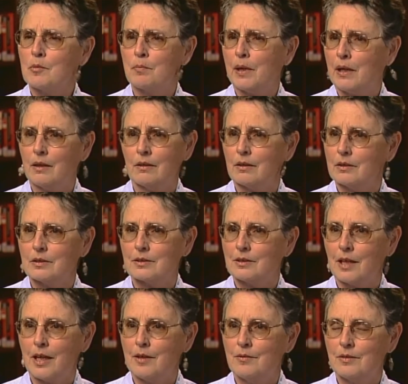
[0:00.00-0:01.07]
parents.
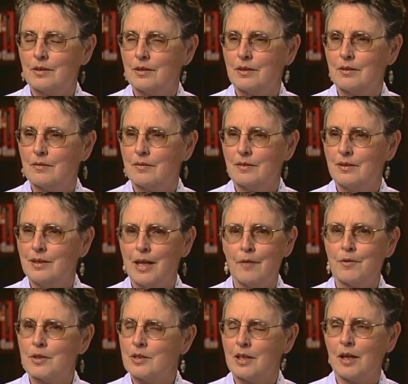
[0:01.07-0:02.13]
I've
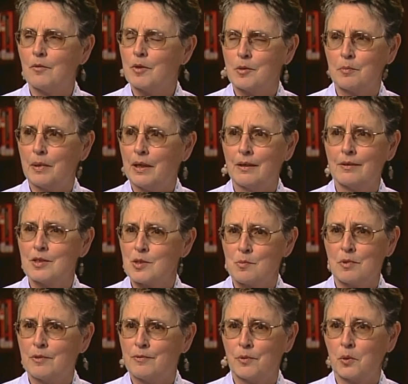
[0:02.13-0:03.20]
never dealt with parents
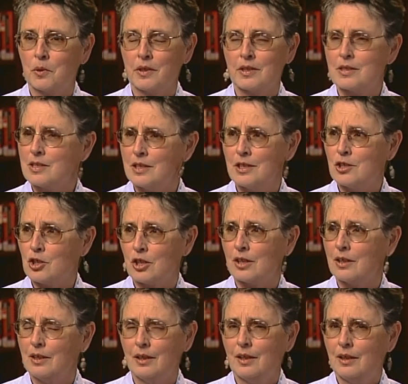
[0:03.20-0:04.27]
before in
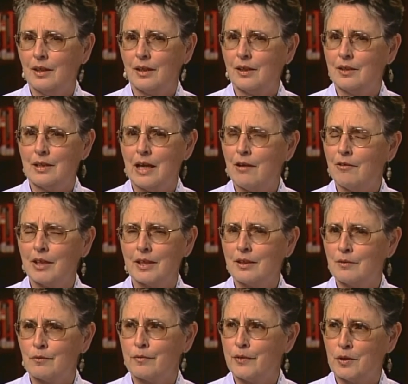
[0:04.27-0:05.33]
teaching, and now I
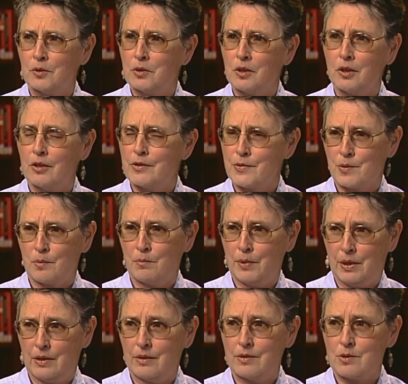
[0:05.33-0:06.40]
get phone calls from
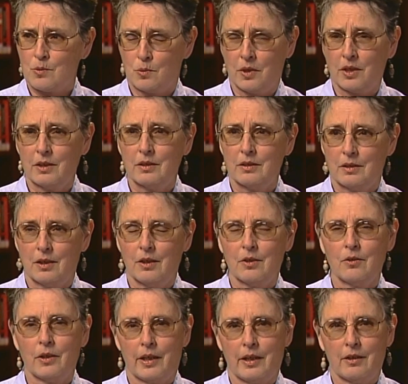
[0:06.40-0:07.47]
parents wanting to
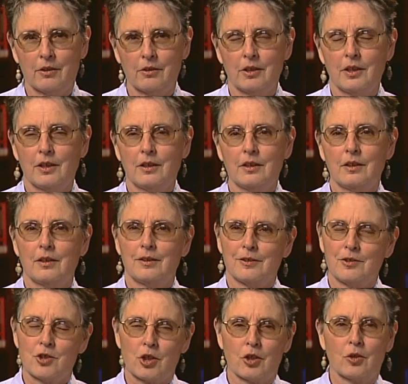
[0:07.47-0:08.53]
know how
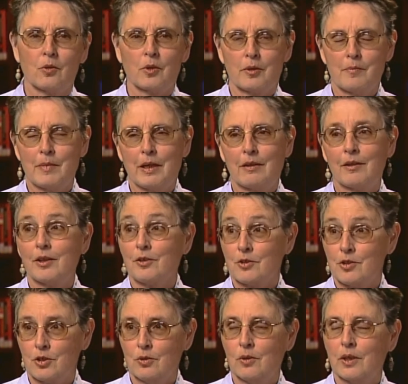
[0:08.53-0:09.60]
Joe or Mary are
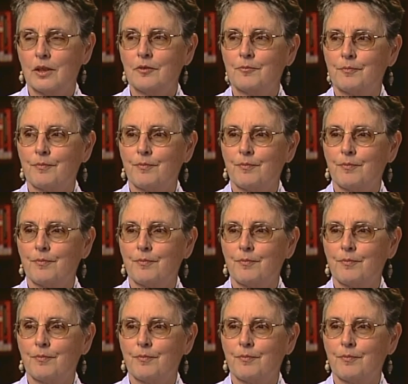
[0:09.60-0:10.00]
doing.